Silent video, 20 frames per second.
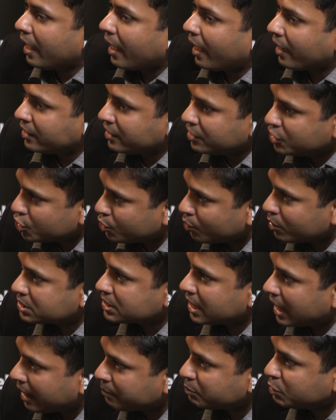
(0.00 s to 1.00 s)
And
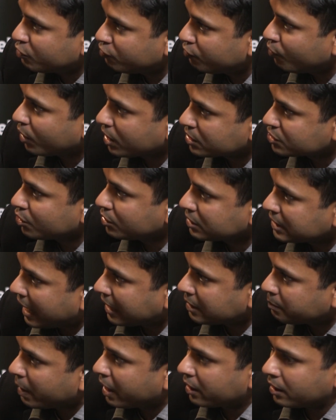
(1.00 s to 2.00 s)
insurance have to focus on
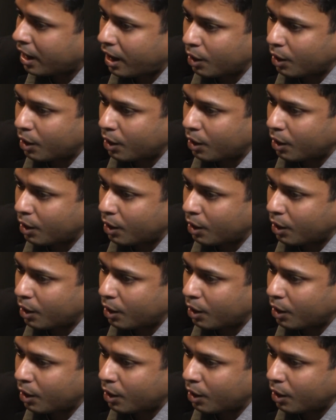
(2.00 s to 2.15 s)
that part.